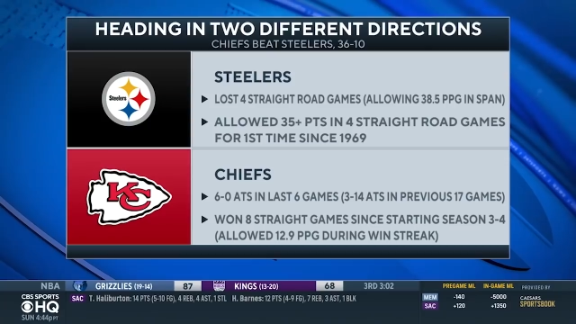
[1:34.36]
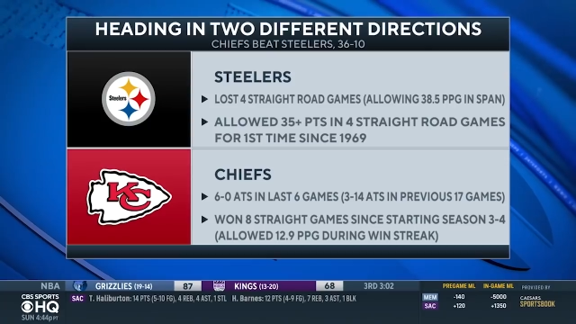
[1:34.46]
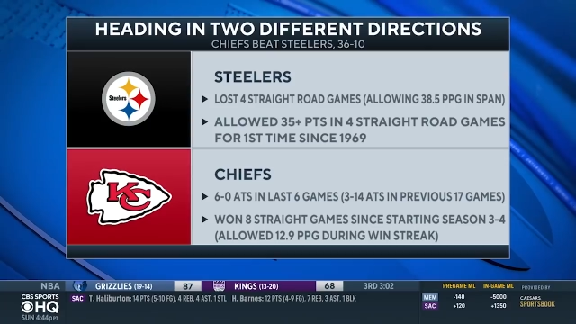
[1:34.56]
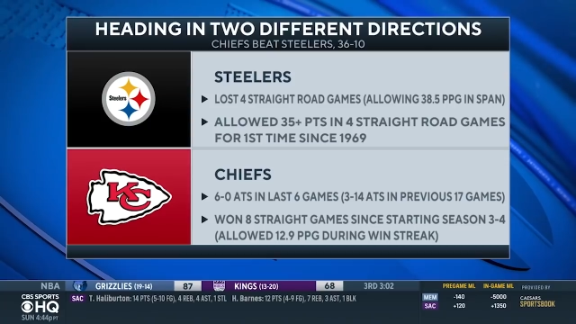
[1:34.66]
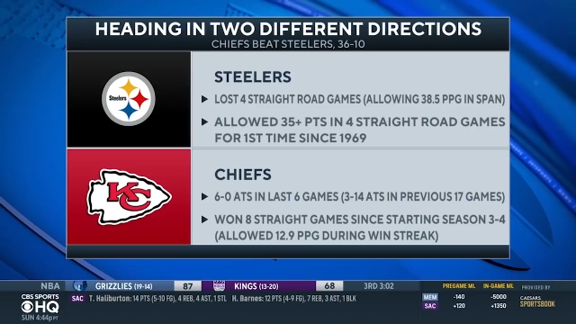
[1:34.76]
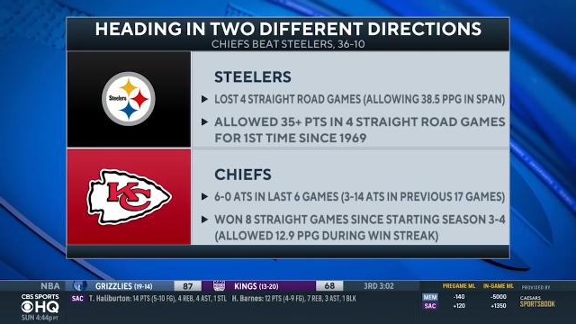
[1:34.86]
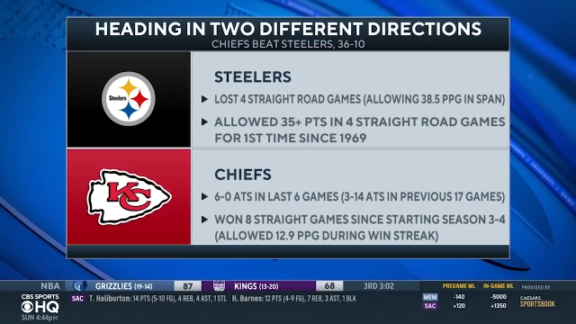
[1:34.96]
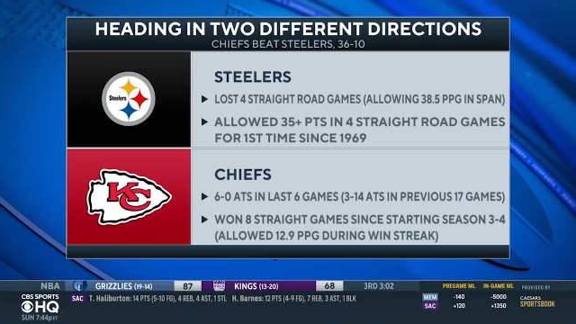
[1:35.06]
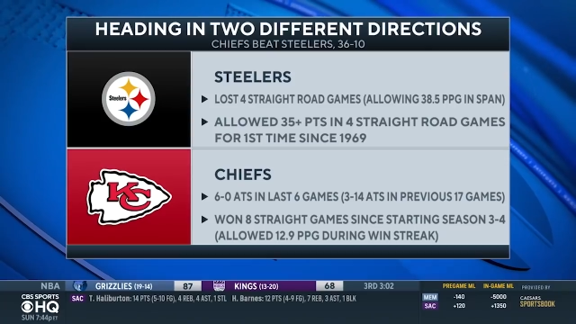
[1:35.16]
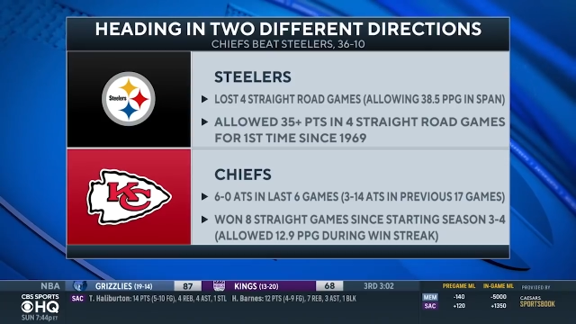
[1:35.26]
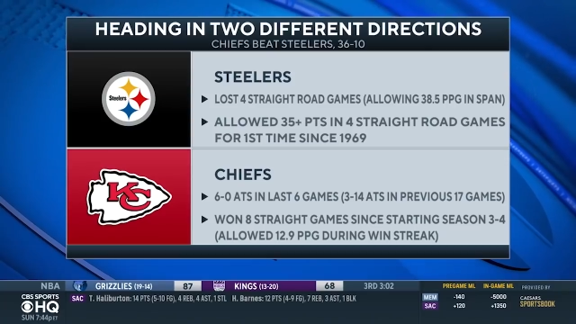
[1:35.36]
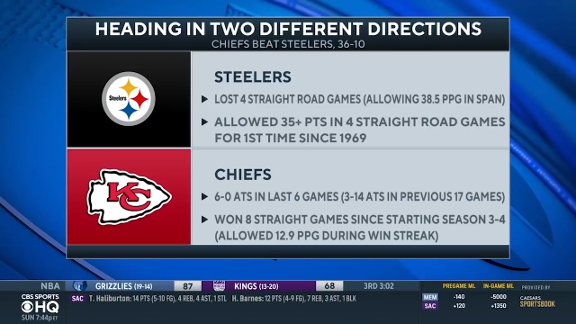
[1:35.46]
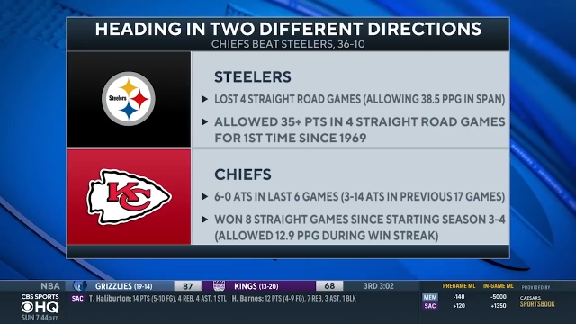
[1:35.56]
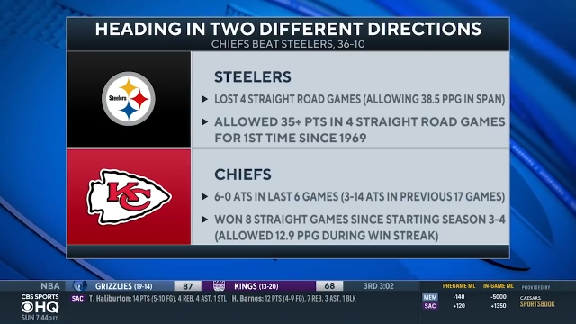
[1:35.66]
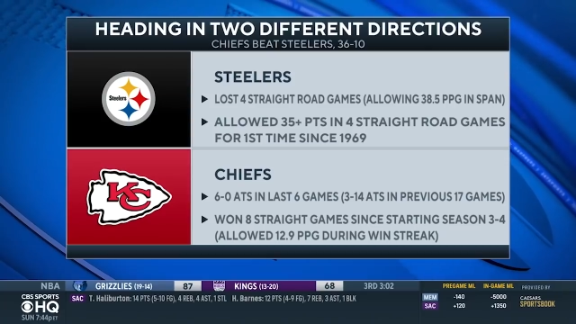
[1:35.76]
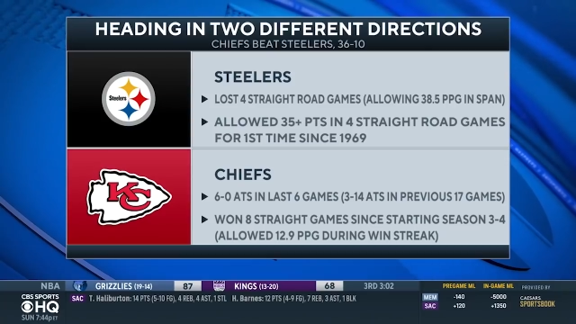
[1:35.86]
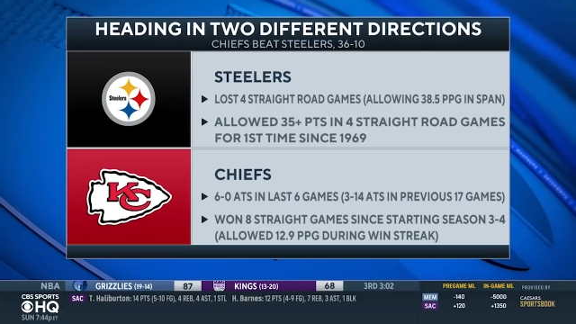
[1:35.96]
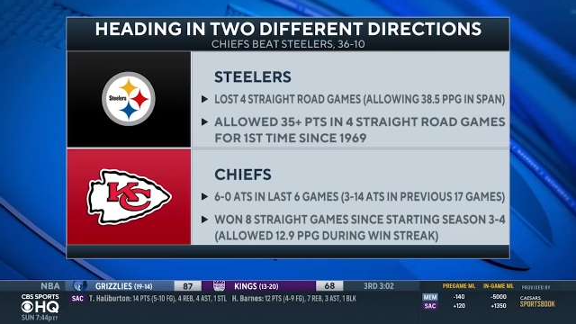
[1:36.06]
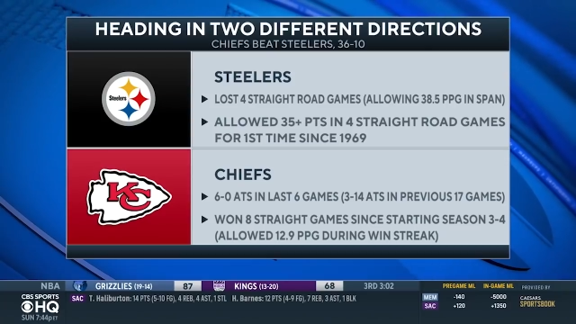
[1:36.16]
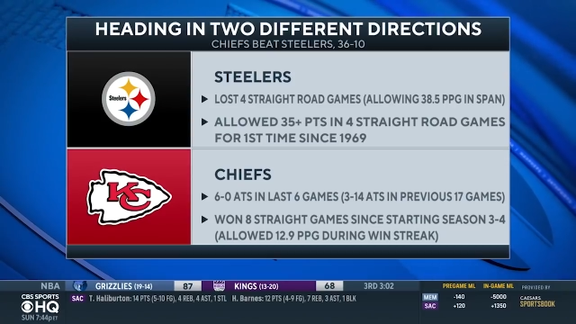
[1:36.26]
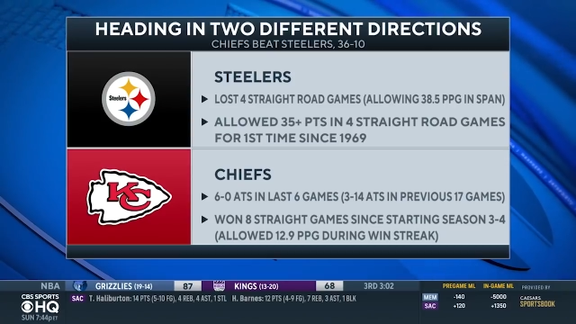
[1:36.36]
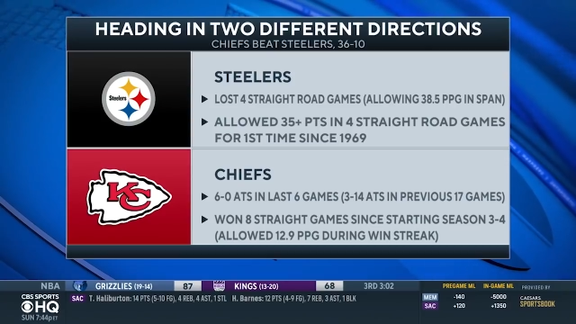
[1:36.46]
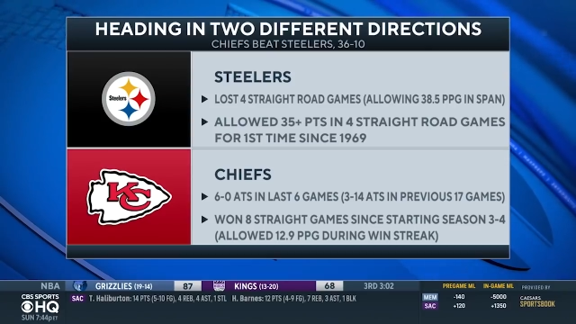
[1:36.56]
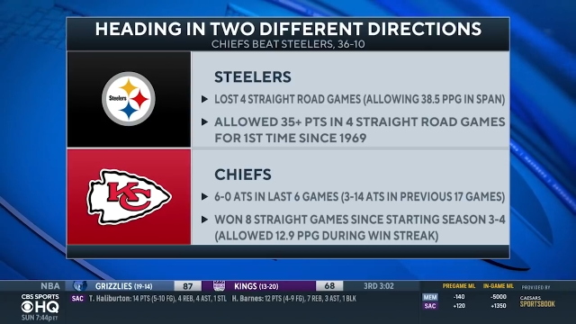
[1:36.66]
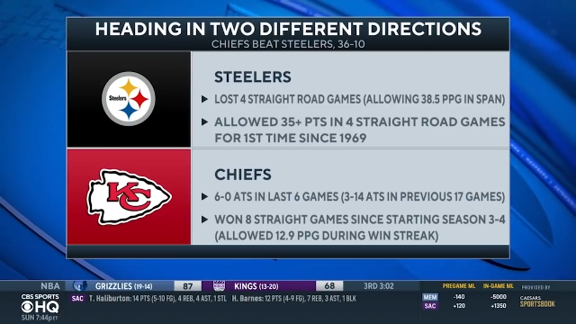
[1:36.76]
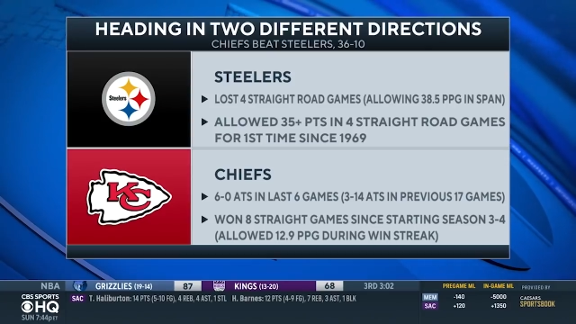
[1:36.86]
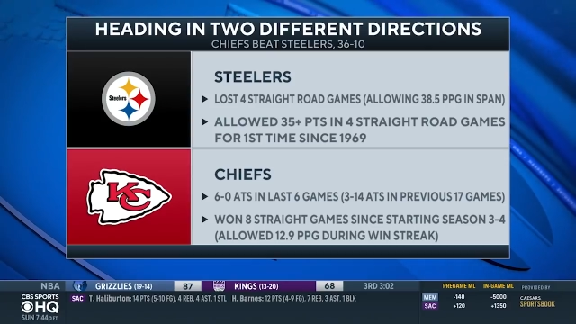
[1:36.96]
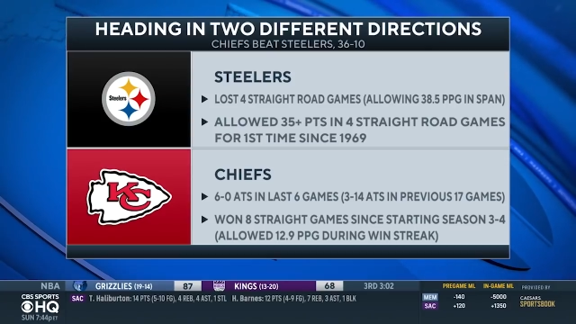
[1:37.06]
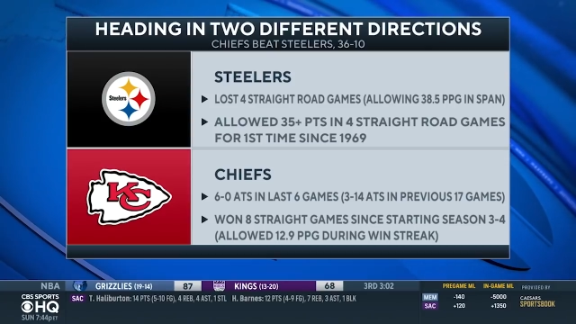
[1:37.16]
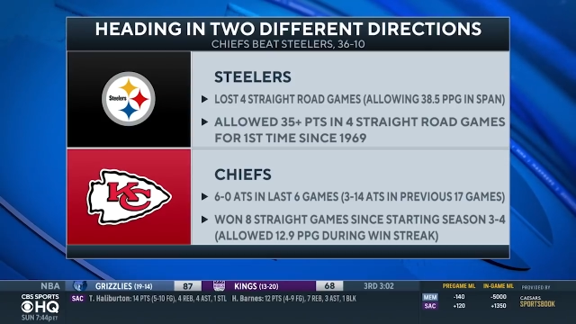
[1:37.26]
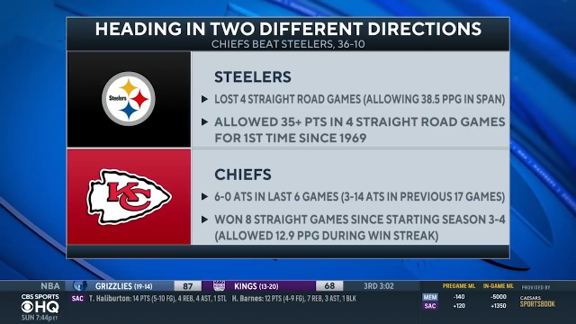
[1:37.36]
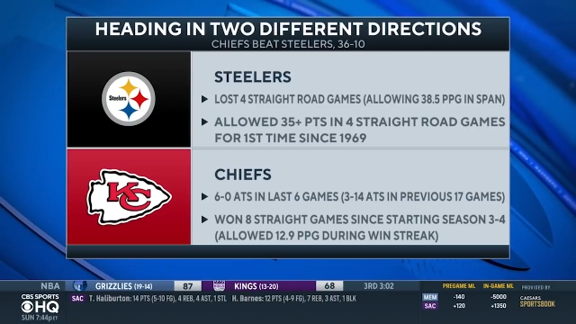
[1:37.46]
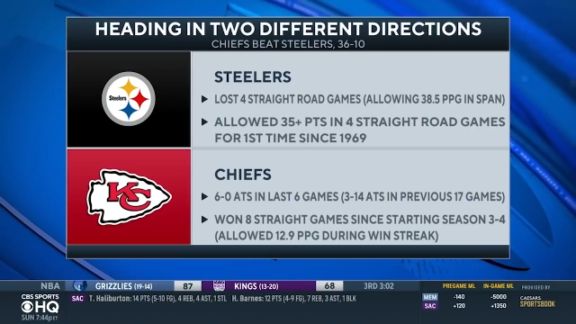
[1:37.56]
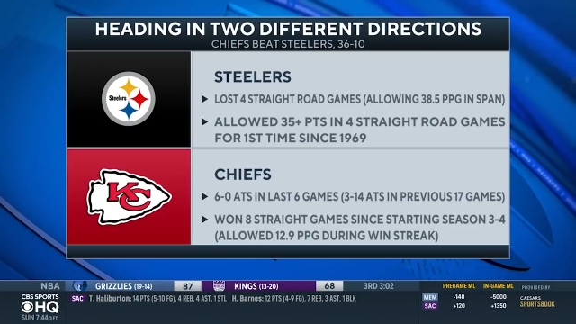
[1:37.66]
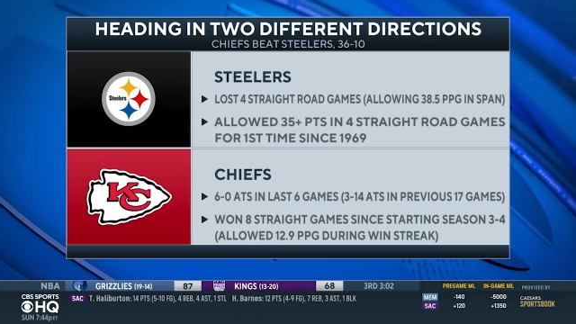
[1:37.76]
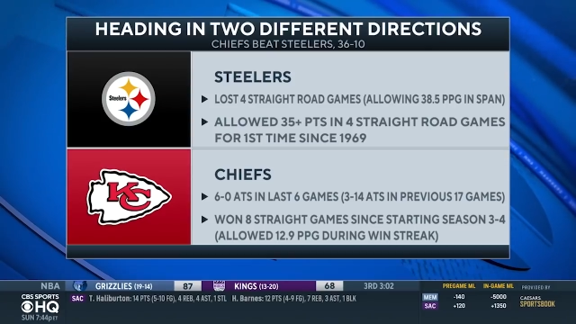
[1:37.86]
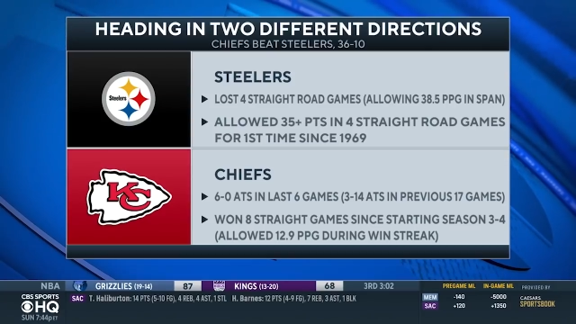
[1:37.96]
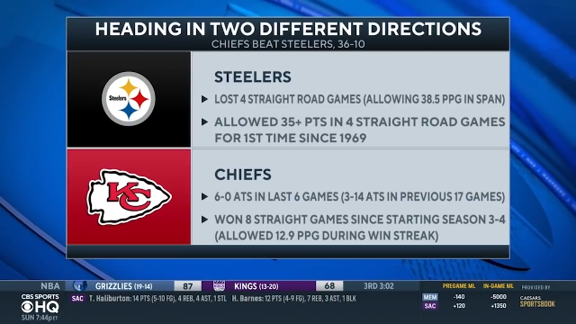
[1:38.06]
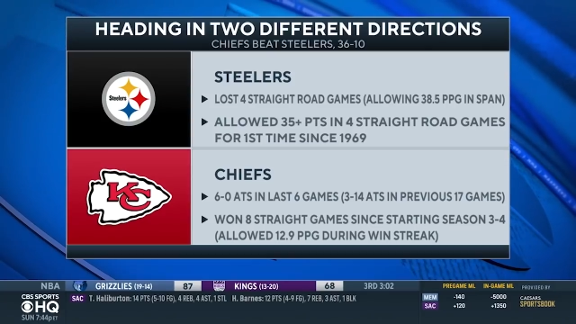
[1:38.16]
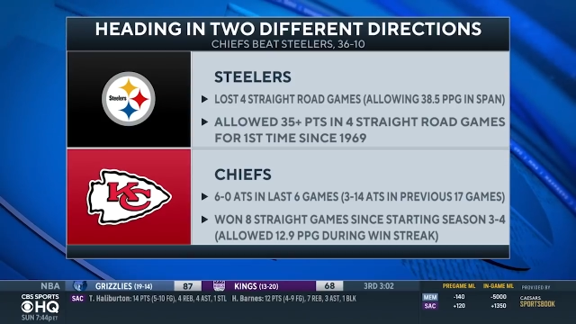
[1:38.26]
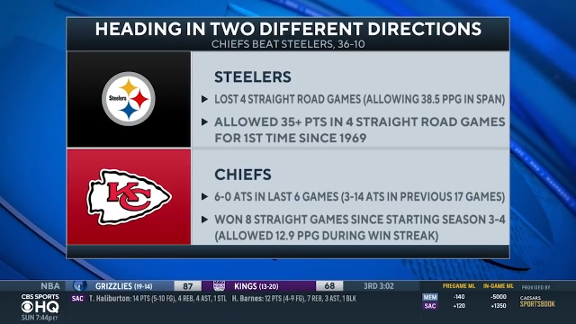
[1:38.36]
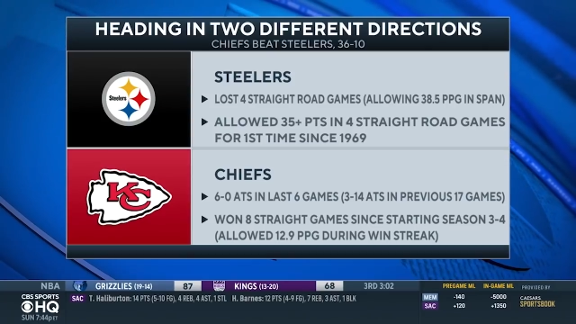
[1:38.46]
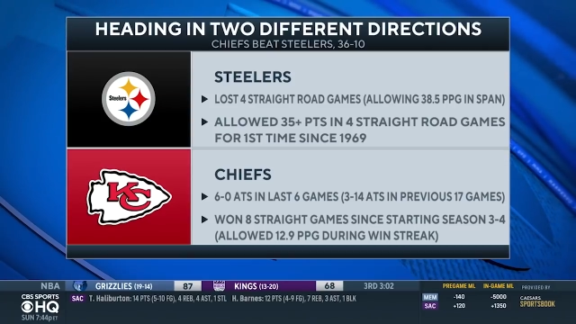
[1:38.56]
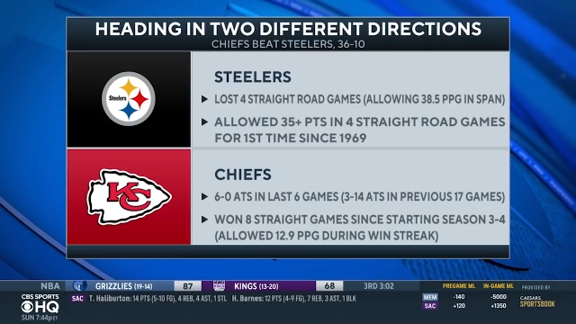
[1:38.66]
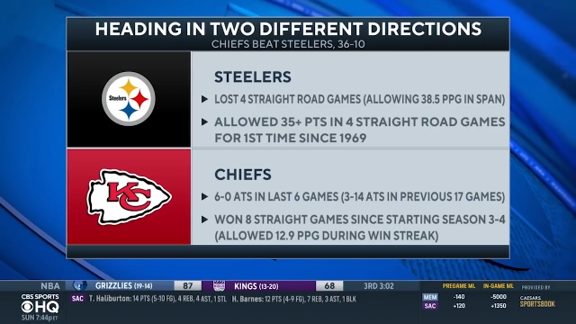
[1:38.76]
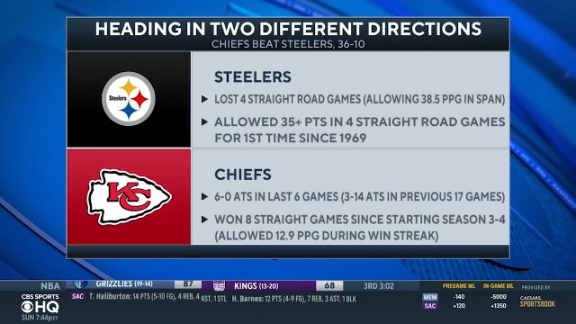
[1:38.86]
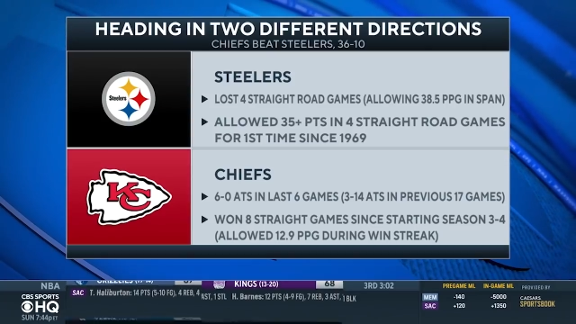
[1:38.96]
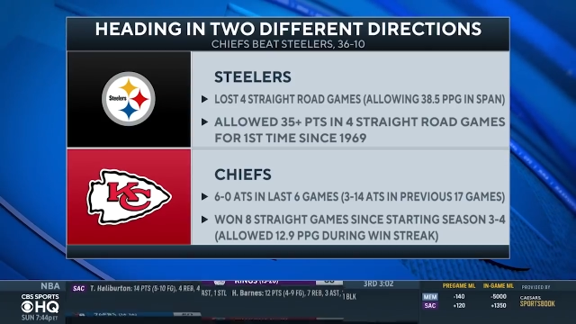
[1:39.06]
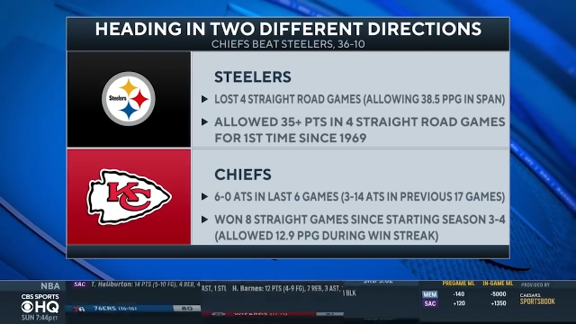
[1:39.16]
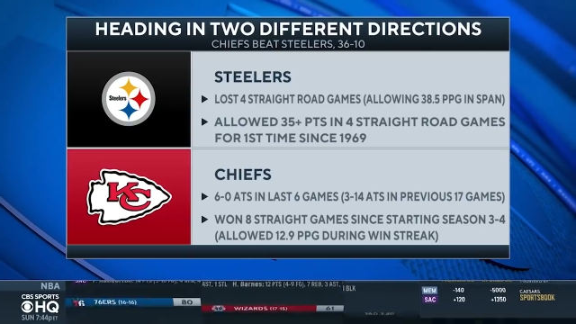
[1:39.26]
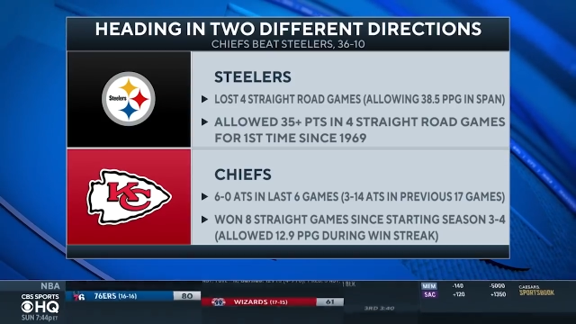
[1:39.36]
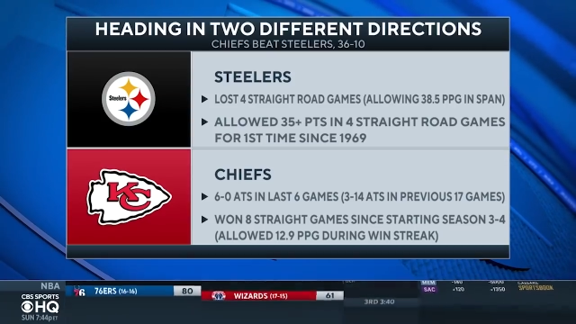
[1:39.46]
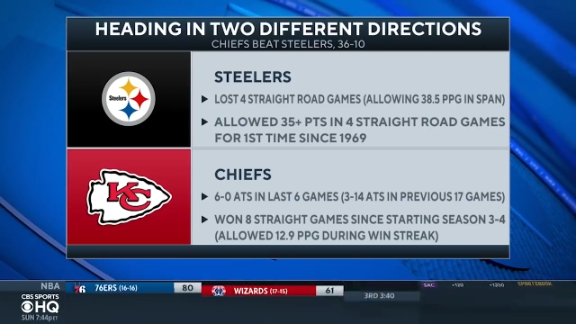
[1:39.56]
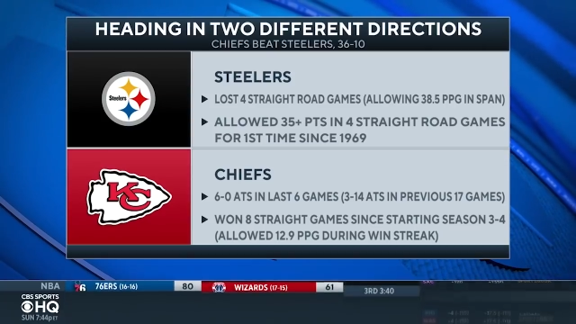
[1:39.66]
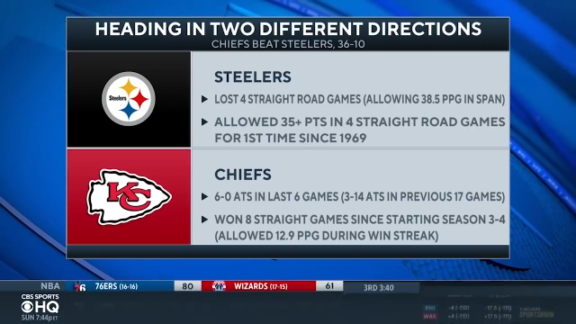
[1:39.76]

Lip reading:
(no speaker visible)